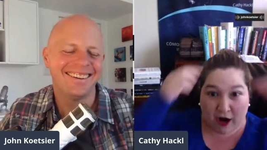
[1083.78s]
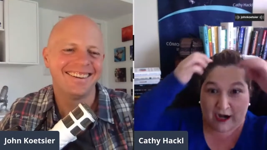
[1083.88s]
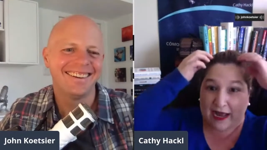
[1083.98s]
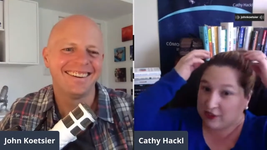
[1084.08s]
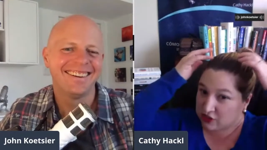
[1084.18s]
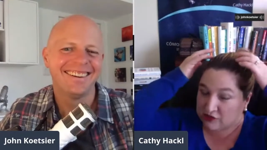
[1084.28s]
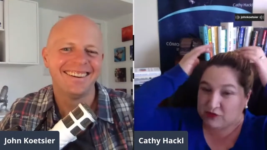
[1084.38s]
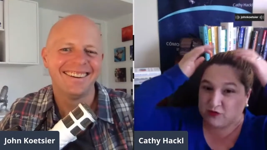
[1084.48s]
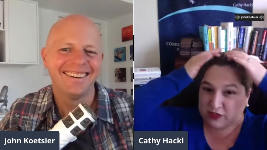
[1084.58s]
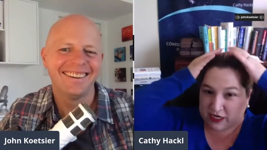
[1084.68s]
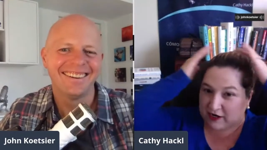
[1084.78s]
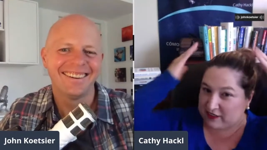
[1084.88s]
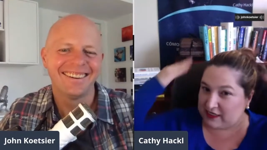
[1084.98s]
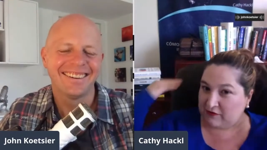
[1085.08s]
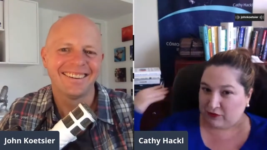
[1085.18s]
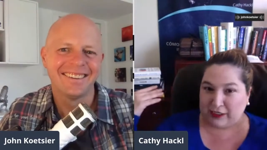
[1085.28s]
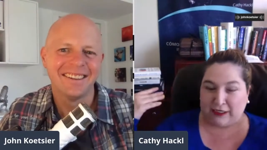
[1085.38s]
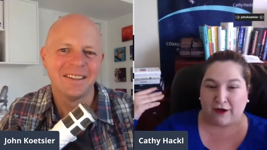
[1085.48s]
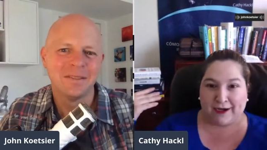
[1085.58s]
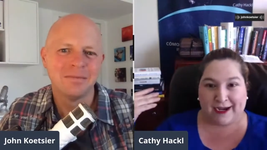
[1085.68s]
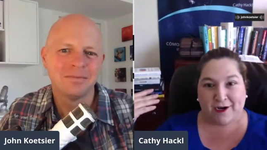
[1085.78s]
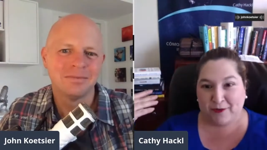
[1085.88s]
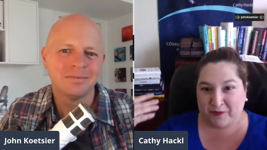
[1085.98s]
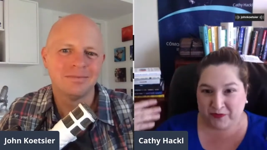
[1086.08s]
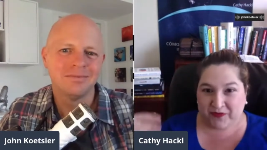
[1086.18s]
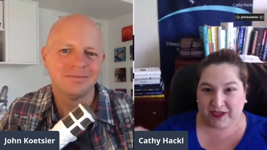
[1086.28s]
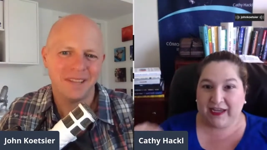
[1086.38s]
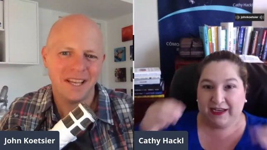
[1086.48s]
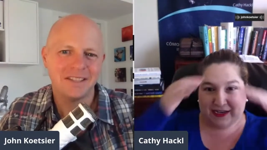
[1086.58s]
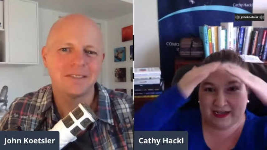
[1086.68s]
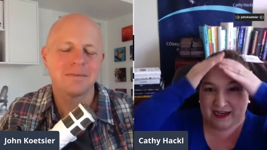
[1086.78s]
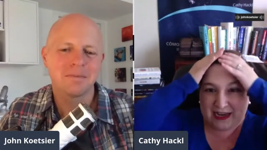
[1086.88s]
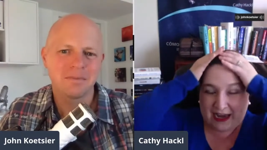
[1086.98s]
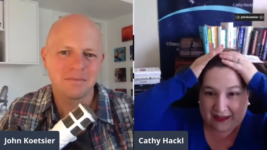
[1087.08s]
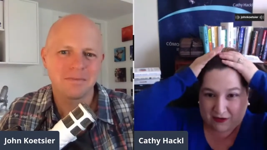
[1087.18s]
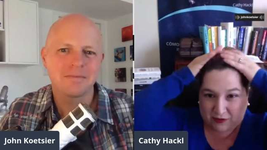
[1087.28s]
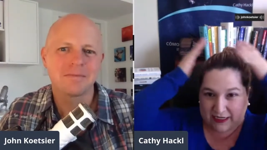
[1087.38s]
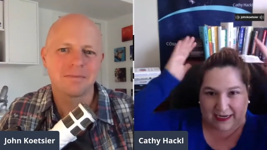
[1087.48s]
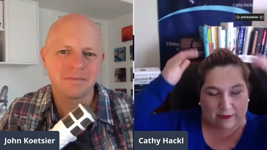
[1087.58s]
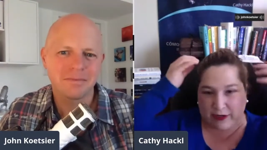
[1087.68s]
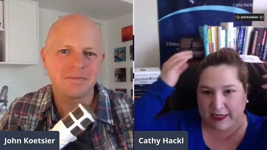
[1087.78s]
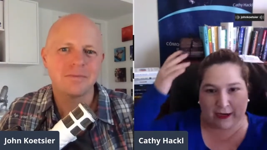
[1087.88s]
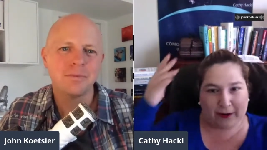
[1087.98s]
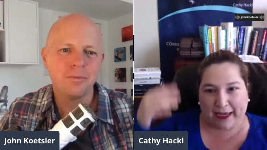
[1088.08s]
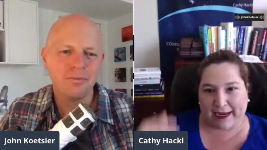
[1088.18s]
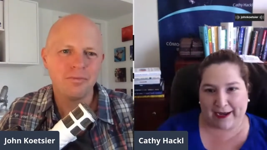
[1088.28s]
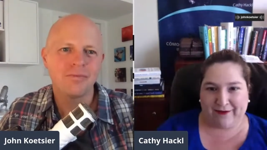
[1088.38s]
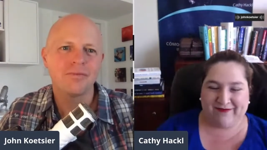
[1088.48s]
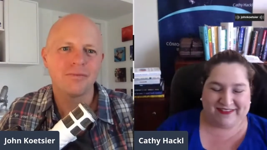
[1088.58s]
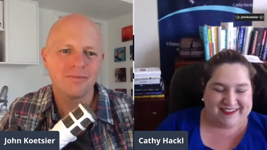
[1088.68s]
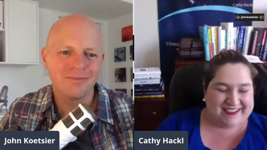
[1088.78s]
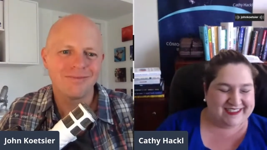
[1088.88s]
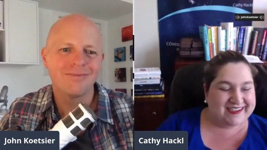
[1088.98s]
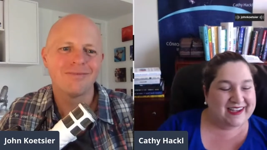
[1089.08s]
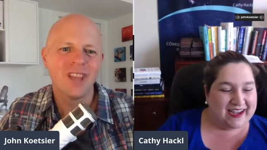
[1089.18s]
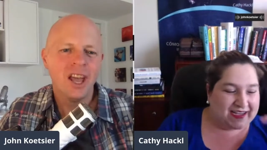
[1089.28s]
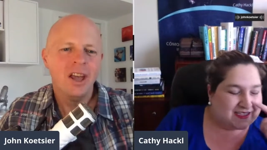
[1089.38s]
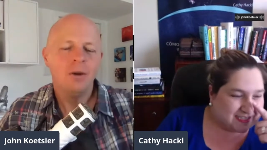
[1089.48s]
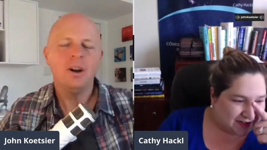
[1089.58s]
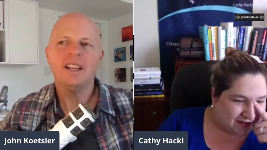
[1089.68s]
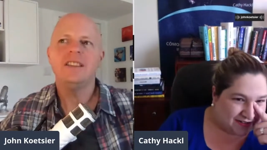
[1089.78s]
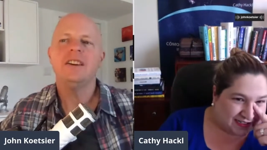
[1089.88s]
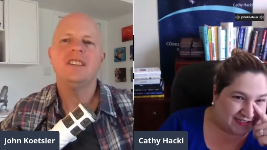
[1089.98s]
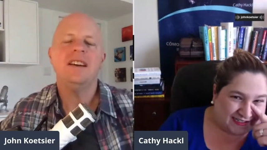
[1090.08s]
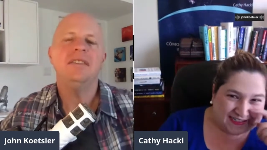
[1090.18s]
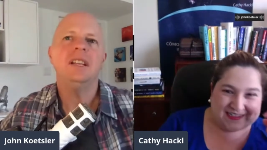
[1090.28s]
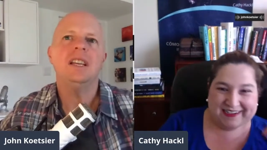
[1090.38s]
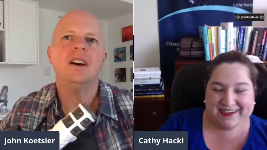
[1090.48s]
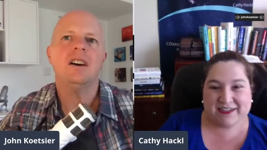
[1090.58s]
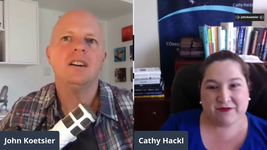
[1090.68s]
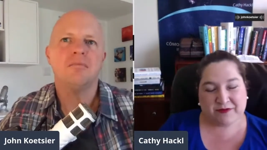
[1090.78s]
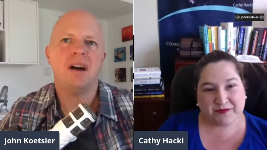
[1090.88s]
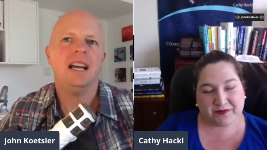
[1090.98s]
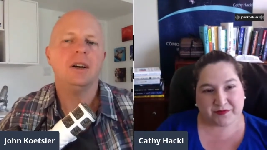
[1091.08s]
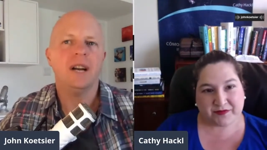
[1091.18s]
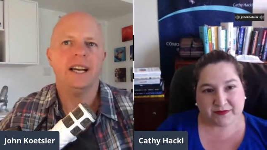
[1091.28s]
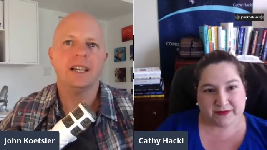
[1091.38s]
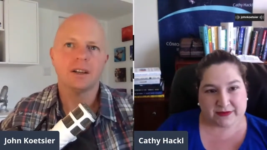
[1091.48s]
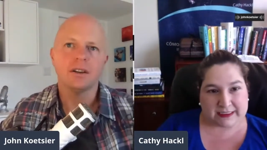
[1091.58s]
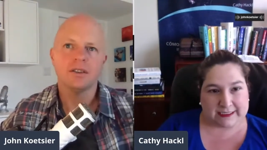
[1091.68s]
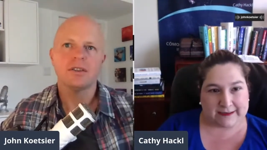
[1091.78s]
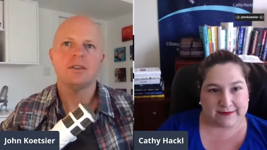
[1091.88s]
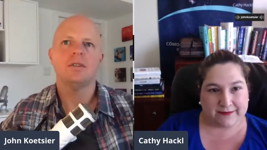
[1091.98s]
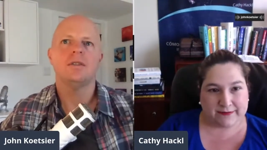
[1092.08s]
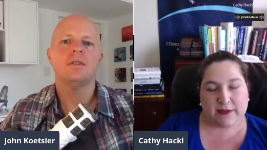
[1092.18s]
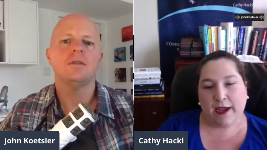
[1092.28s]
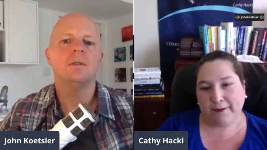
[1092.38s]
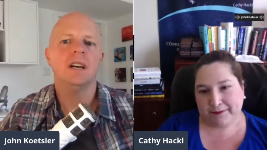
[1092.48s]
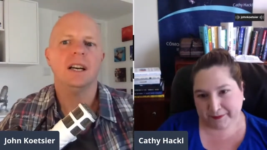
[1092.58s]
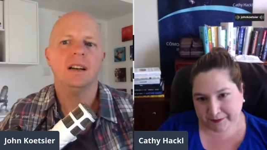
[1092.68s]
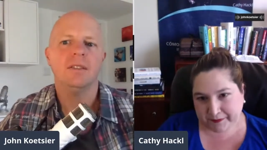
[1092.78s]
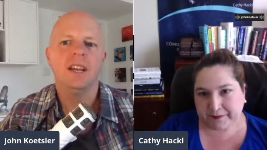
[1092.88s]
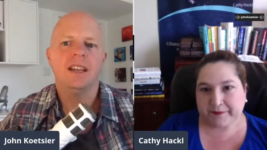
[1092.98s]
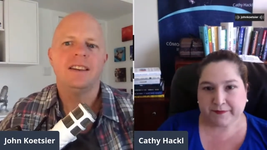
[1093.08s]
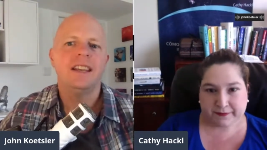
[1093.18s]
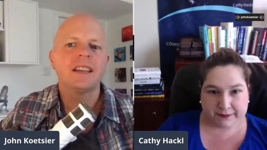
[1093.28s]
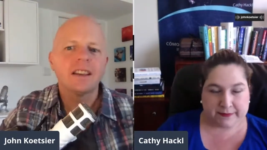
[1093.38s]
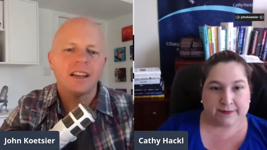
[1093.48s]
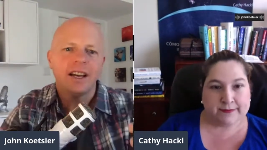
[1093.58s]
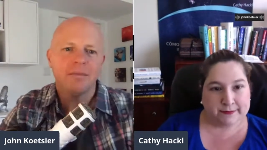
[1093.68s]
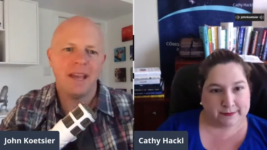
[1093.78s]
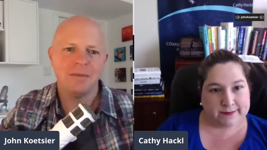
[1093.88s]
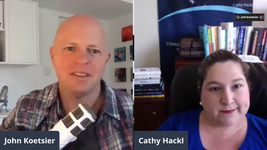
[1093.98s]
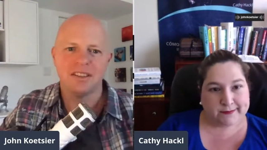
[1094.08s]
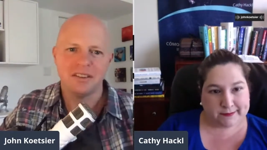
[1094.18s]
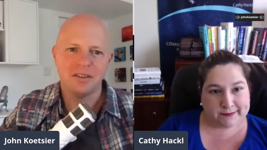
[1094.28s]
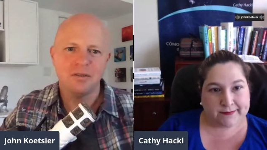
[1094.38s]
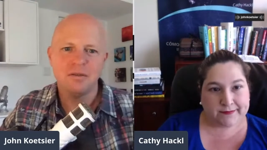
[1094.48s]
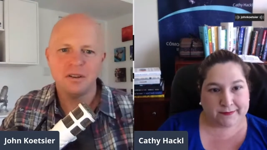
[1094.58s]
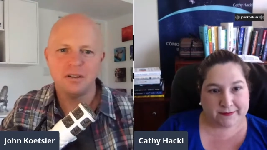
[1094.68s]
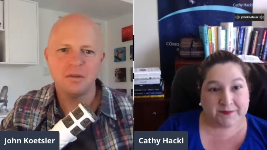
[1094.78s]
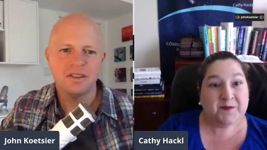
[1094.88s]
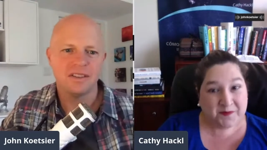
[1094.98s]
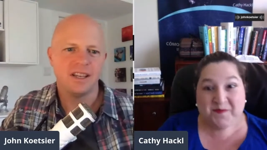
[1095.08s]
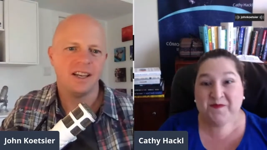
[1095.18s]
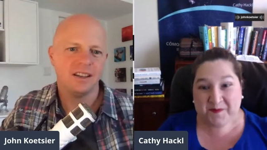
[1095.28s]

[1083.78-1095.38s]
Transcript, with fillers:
Speaker 1: hard, actually. It was really hard because I have really long hair. And yes. yeah, they were like, we can't get it.
Speaker 2: Well, and there definitely are biohackers who um, Nick uh, Badminton, who who was uh,